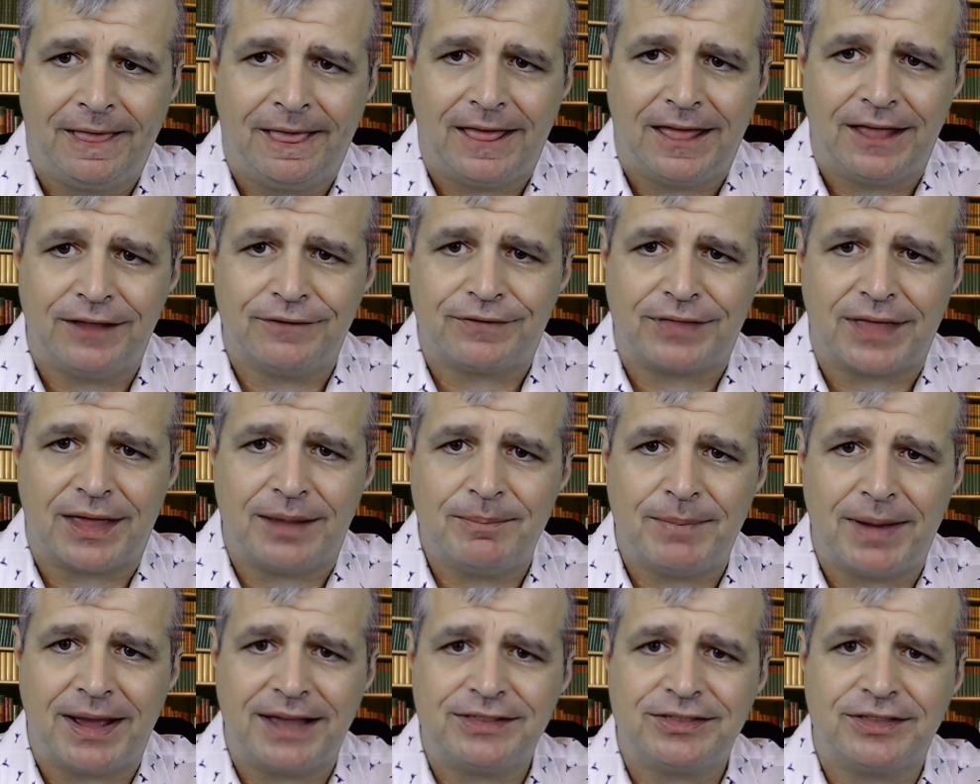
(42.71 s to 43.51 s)
if they
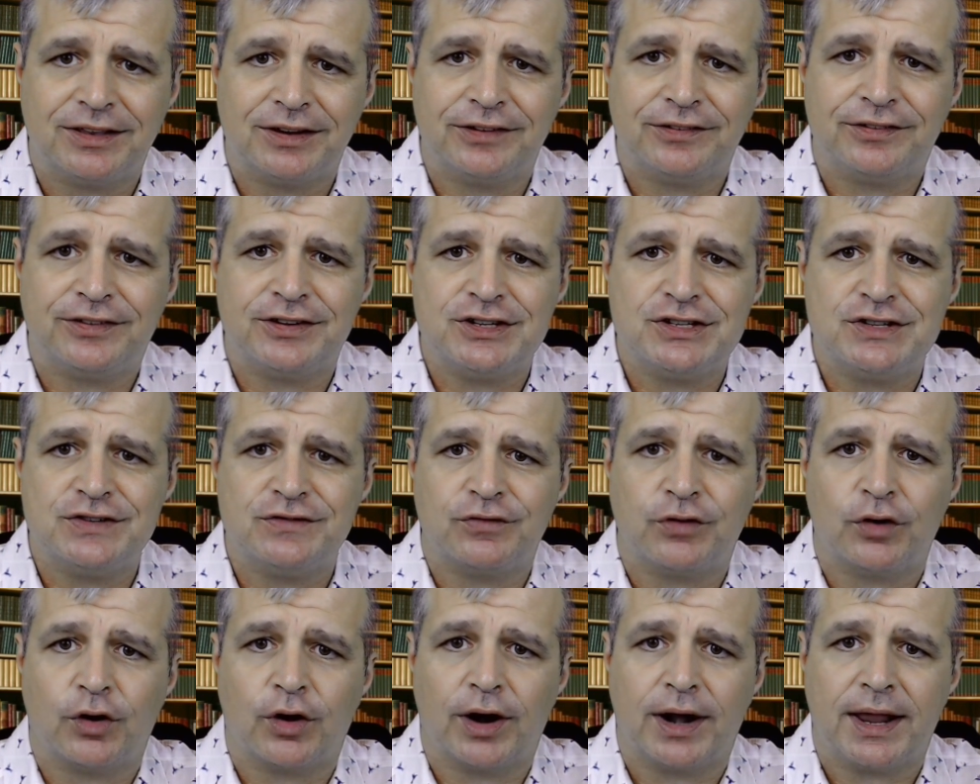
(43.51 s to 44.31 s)
make the decision
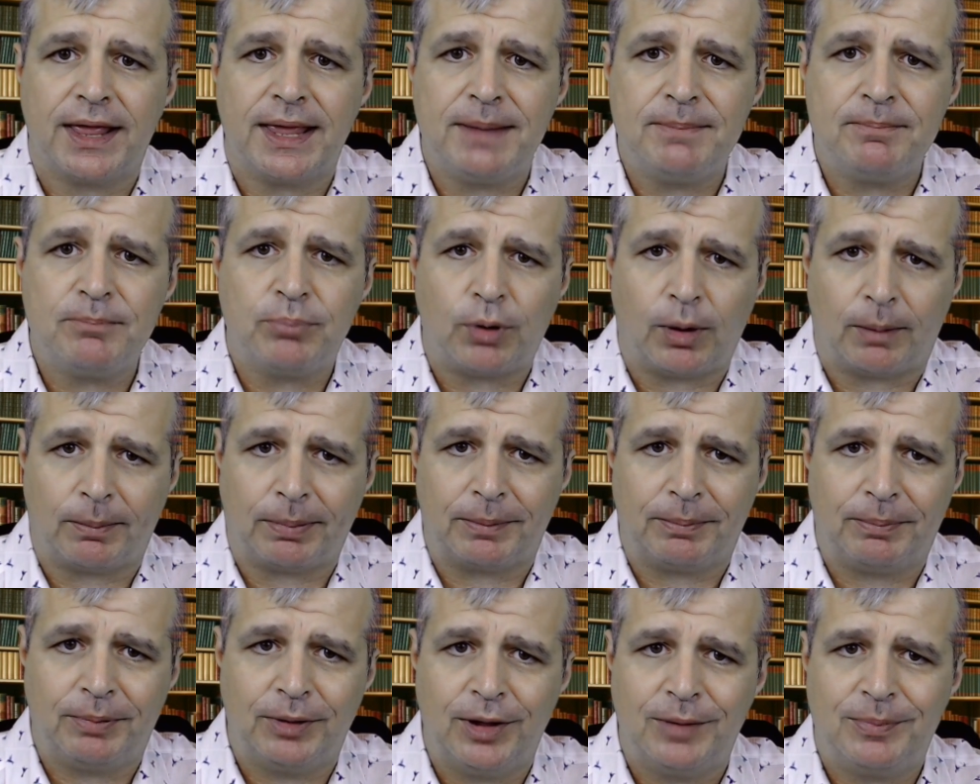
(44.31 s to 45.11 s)
for an improper
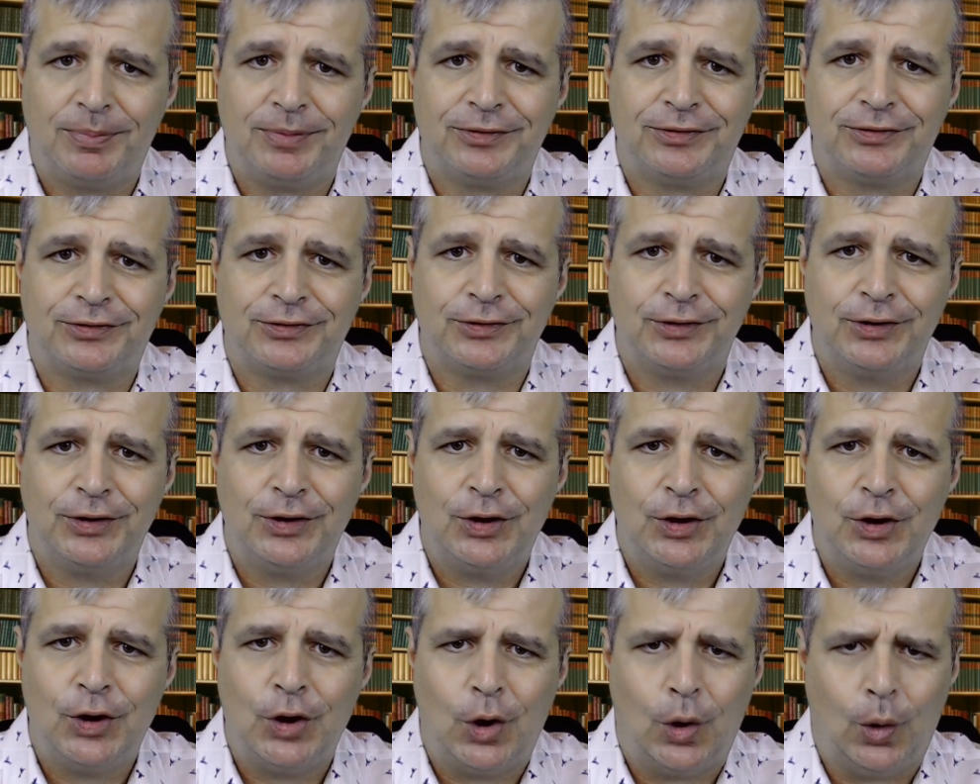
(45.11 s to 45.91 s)
purpose,
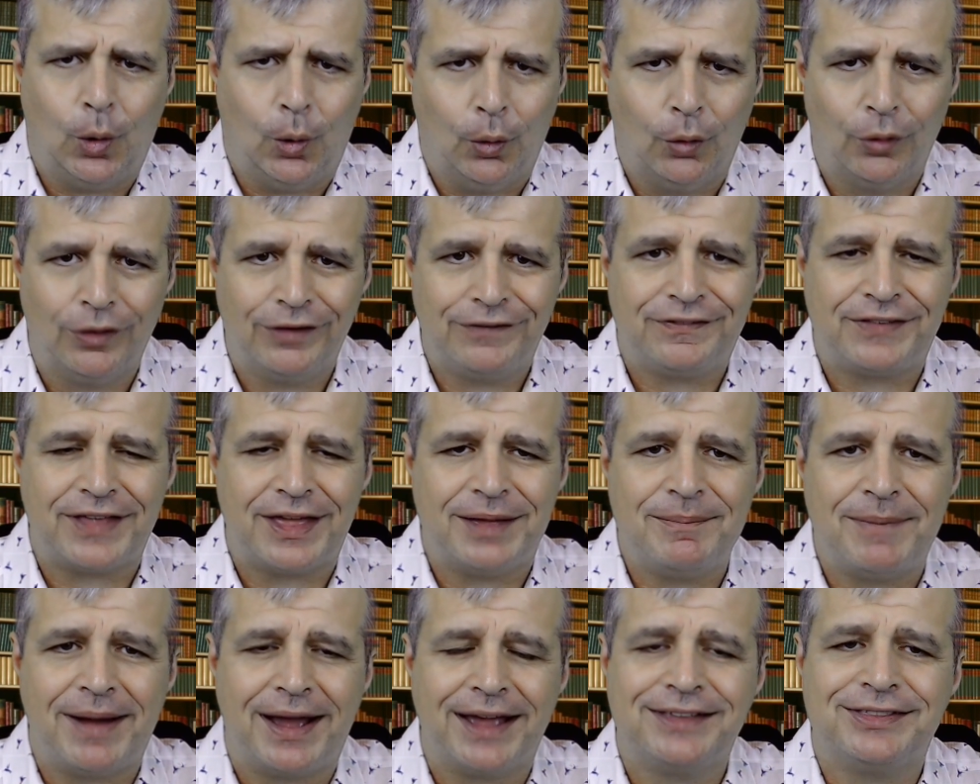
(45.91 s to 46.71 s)
or if they
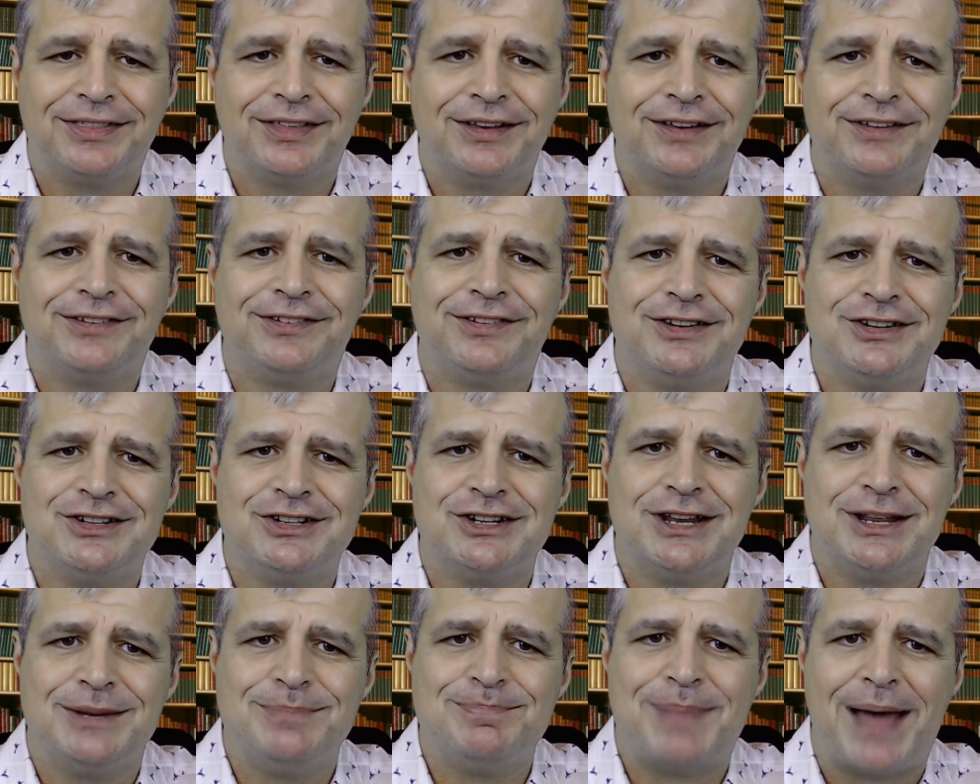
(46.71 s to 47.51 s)
make the decision
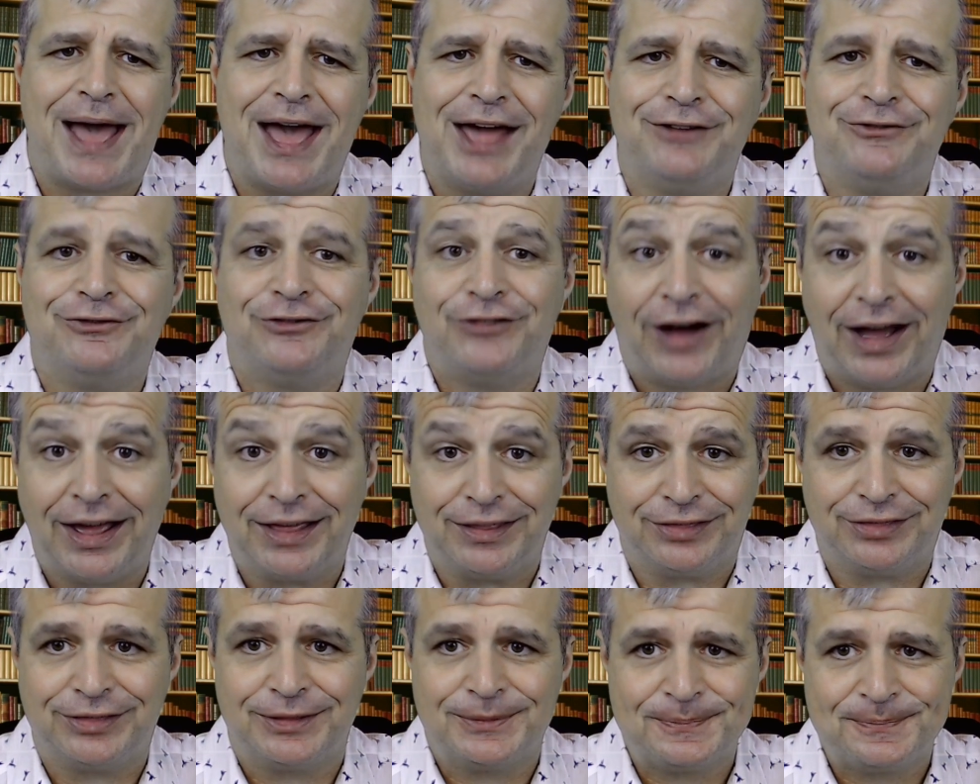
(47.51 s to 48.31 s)
in bad
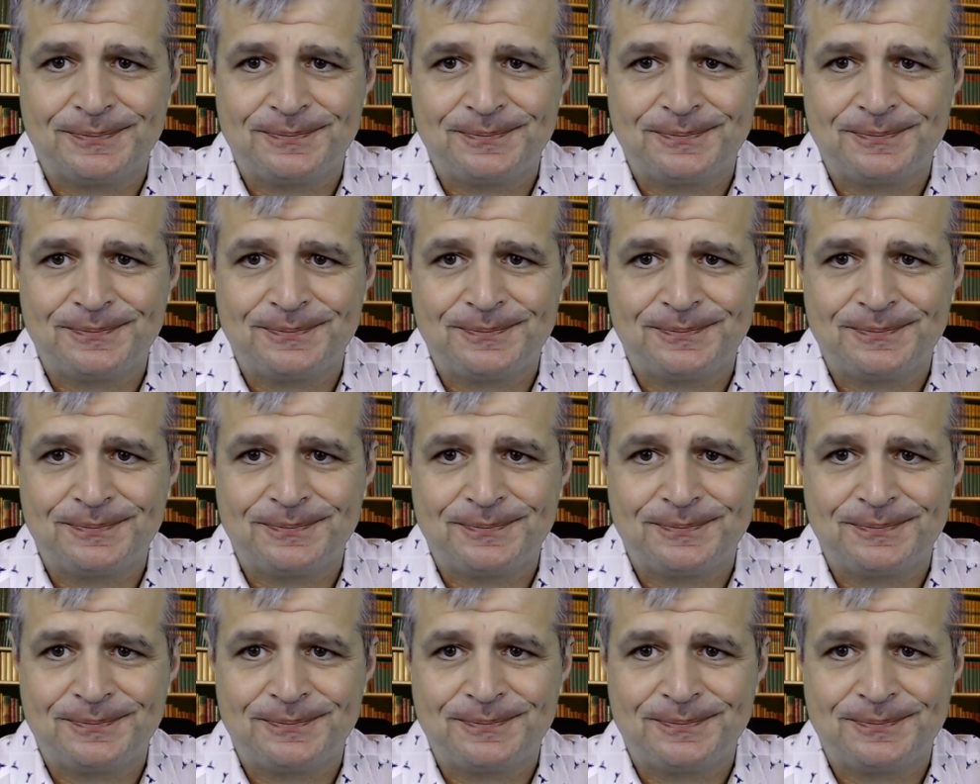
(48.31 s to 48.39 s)
faith.